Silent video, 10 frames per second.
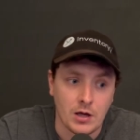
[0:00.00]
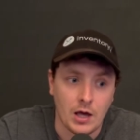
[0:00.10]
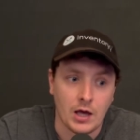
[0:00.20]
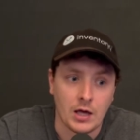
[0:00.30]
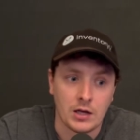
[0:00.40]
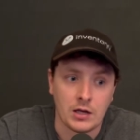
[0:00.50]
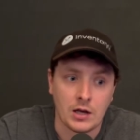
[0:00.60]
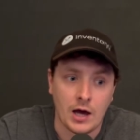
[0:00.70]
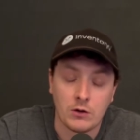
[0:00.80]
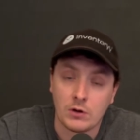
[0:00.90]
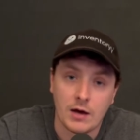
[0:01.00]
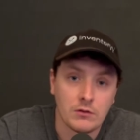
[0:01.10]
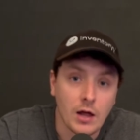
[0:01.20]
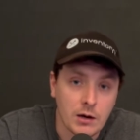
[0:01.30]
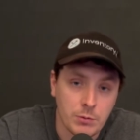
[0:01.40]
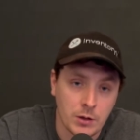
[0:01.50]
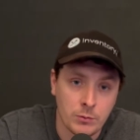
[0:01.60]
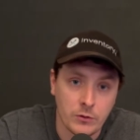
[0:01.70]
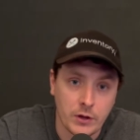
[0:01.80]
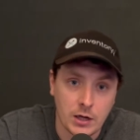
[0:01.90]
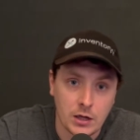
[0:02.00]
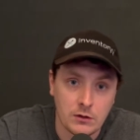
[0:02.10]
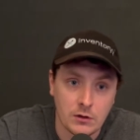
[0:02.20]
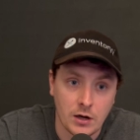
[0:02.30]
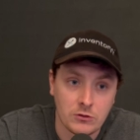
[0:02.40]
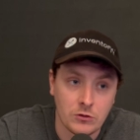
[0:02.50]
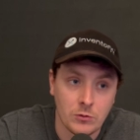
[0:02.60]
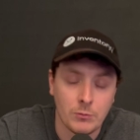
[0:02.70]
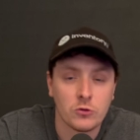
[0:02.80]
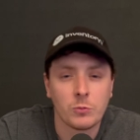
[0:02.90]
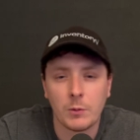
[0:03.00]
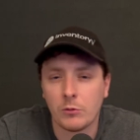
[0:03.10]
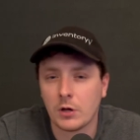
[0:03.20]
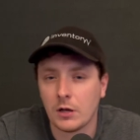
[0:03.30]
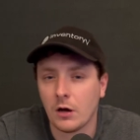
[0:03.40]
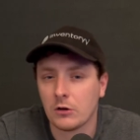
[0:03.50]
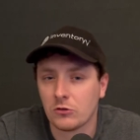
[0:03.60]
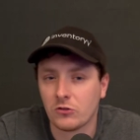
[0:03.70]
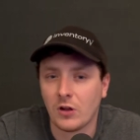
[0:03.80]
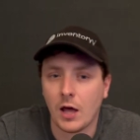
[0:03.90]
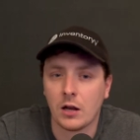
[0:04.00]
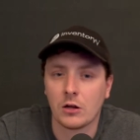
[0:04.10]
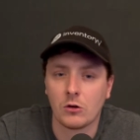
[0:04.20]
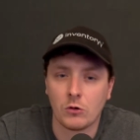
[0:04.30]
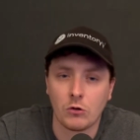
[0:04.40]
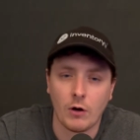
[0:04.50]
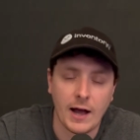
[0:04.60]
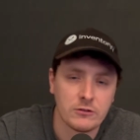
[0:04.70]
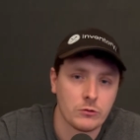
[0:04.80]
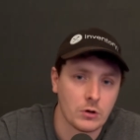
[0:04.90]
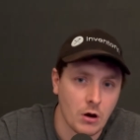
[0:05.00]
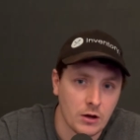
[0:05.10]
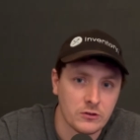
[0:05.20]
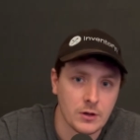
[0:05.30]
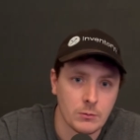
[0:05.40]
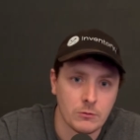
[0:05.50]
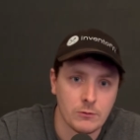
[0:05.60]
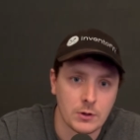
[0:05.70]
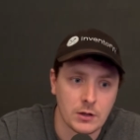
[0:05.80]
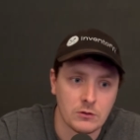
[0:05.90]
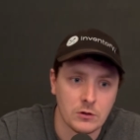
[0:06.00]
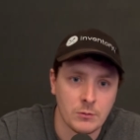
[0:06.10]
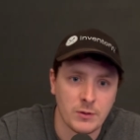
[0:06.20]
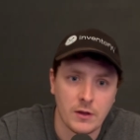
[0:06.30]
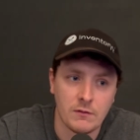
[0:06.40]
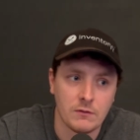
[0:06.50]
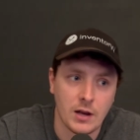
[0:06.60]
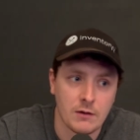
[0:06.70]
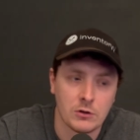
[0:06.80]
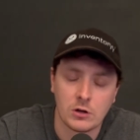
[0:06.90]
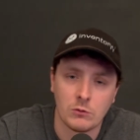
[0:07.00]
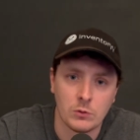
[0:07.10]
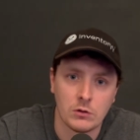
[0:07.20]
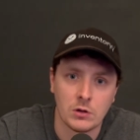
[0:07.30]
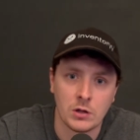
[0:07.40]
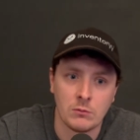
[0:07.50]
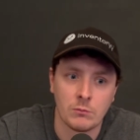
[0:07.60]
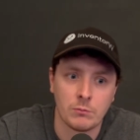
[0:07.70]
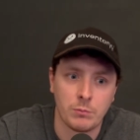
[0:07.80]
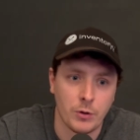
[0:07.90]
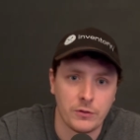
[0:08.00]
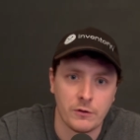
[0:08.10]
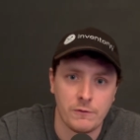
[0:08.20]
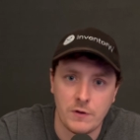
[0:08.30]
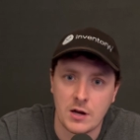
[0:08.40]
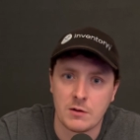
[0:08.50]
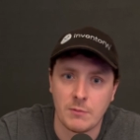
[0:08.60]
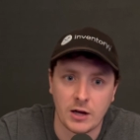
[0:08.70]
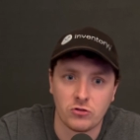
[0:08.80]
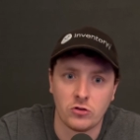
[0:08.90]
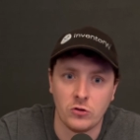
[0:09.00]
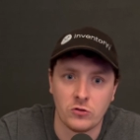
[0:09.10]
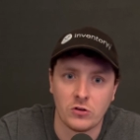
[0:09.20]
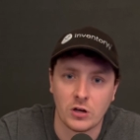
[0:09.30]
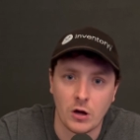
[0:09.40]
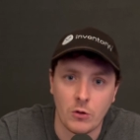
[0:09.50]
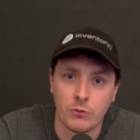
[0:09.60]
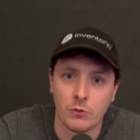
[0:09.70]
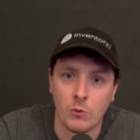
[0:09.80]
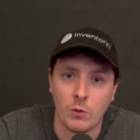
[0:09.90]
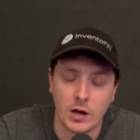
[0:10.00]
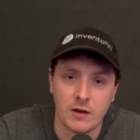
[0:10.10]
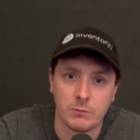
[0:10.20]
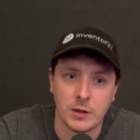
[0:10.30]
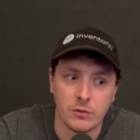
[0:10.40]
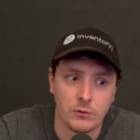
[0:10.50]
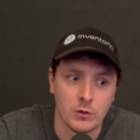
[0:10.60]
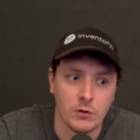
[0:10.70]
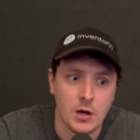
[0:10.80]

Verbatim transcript: And I don't have a lot of people that I can talk to. Most people can understand and grasp the concept of what I do, but they never can really put their feet in my shoes and go through what I've been through.